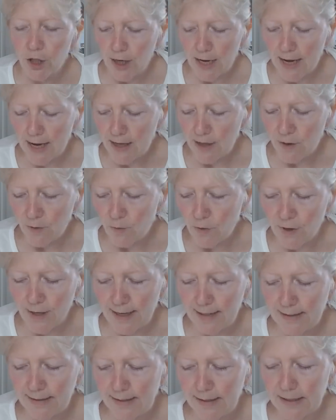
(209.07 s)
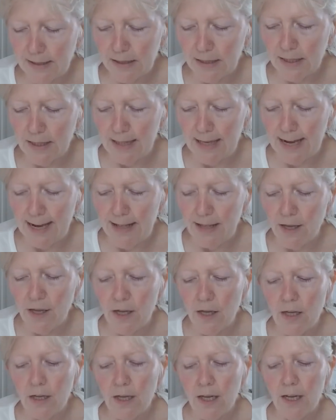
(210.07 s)
They won't exist again
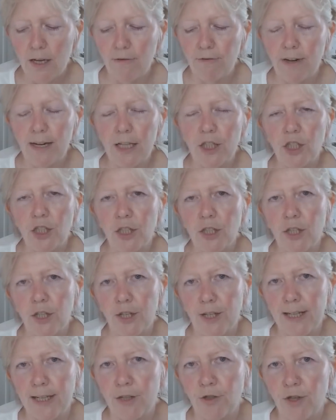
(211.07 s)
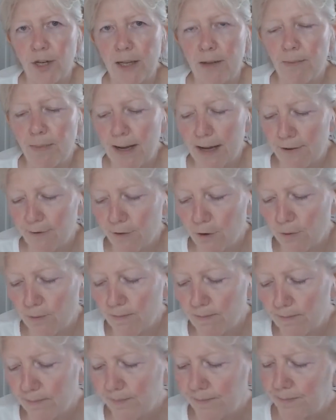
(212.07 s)
in relation to the online training
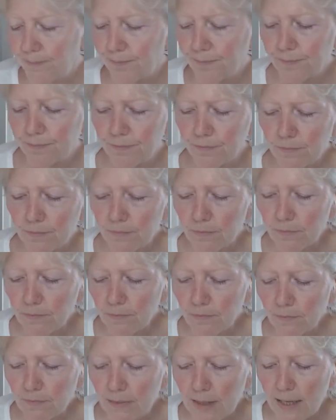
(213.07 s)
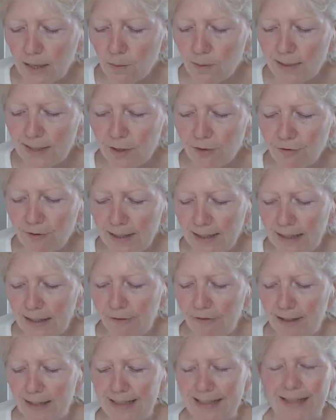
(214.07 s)
platform. It was a really,
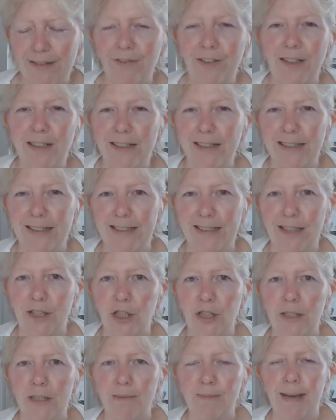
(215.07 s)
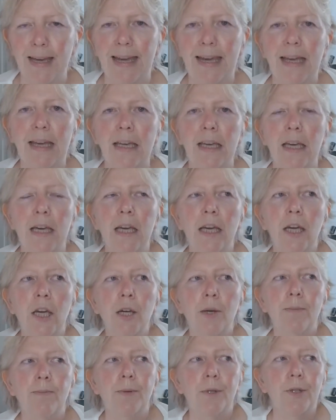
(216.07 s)
really difficult decision to make,
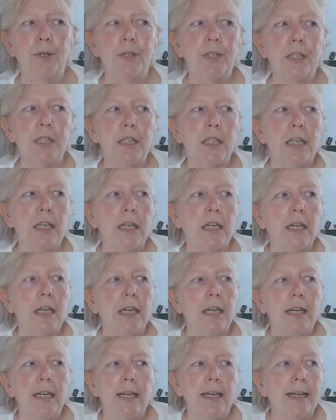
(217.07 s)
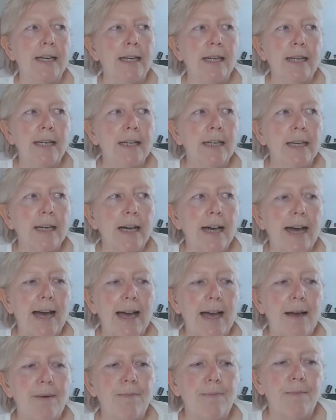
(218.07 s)
but
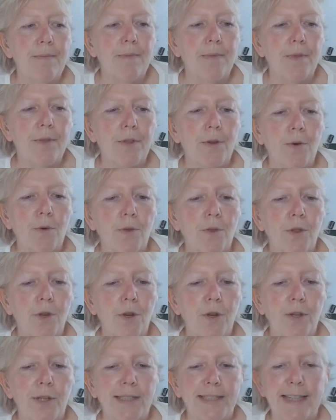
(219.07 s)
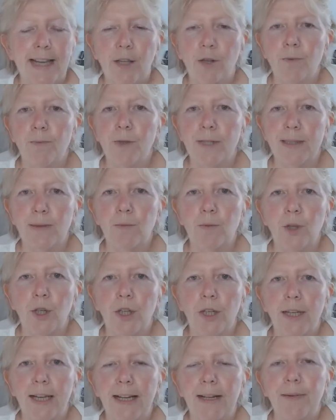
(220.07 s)
the setup wasn't
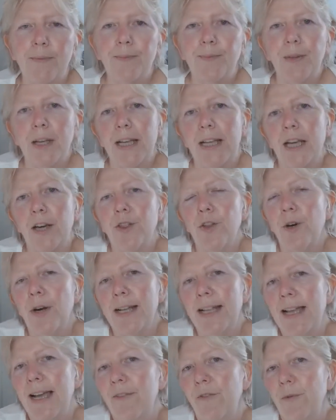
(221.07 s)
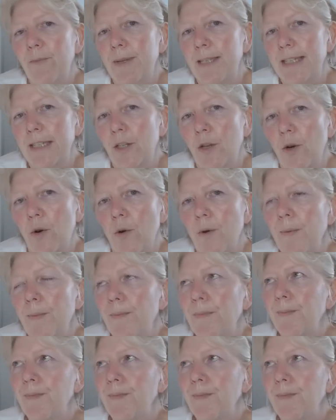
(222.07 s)
working, and I thought I'd let everybody know.